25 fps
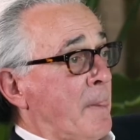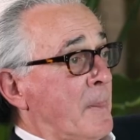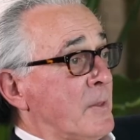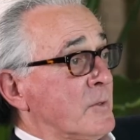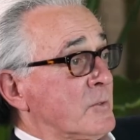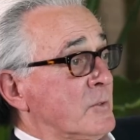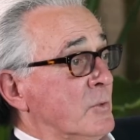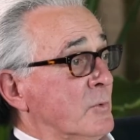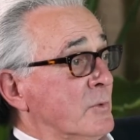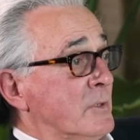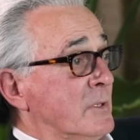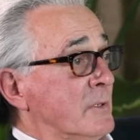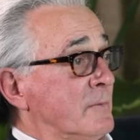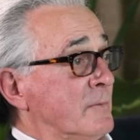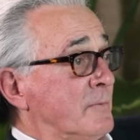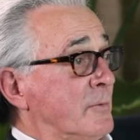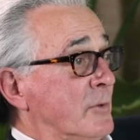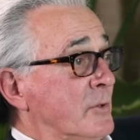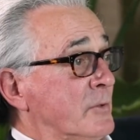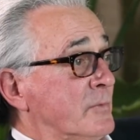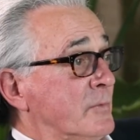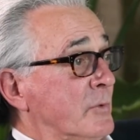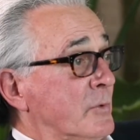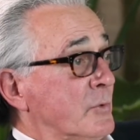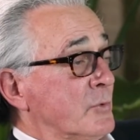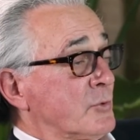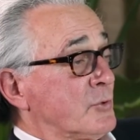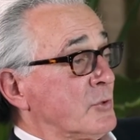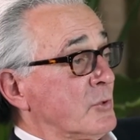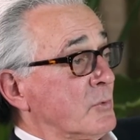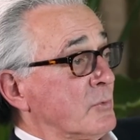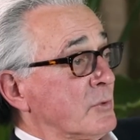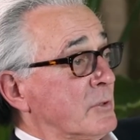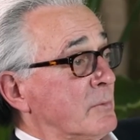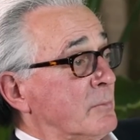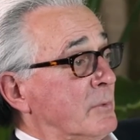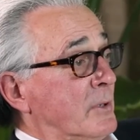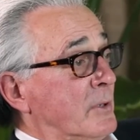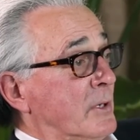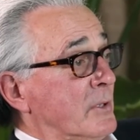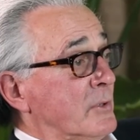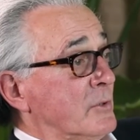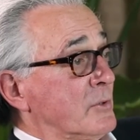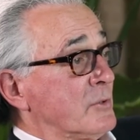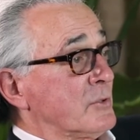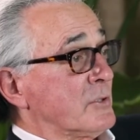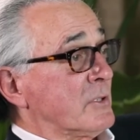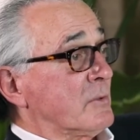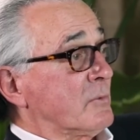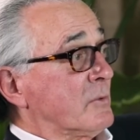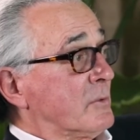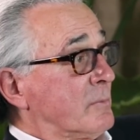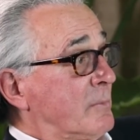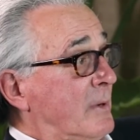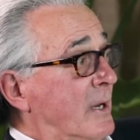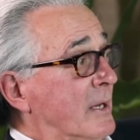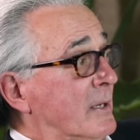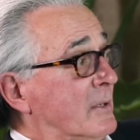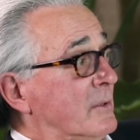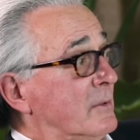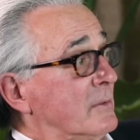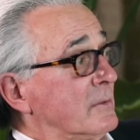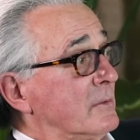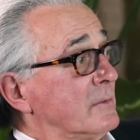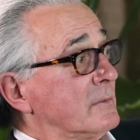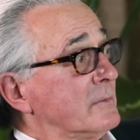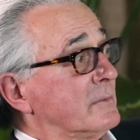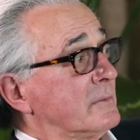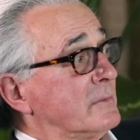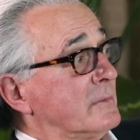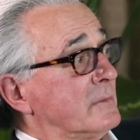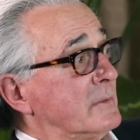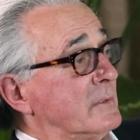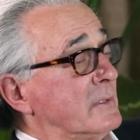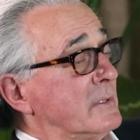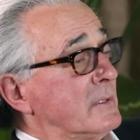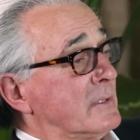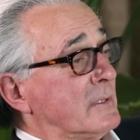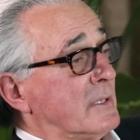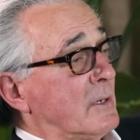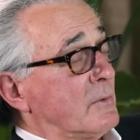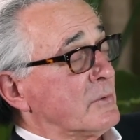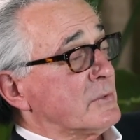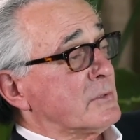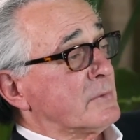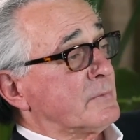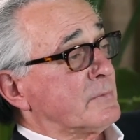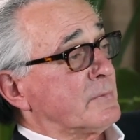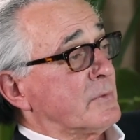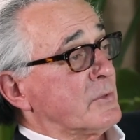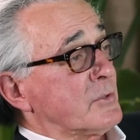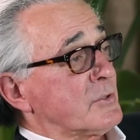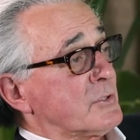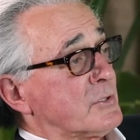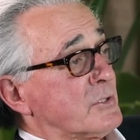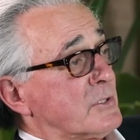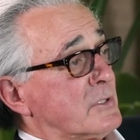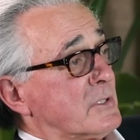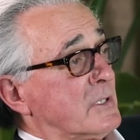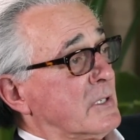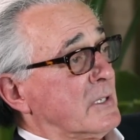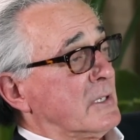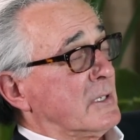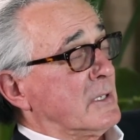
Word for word: So we did the first photo shoot with the brothers and with Michael. That was the first